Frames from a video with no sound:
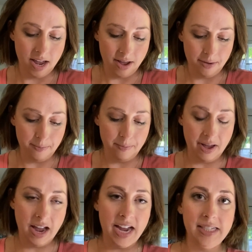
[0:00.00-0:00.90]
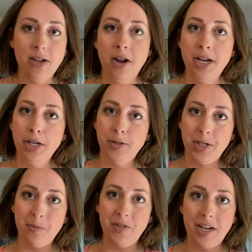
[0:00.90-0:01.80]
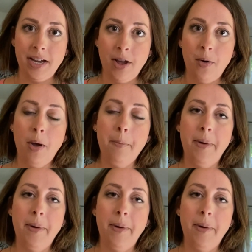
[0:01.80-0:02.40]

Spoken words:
I saw a YouTube video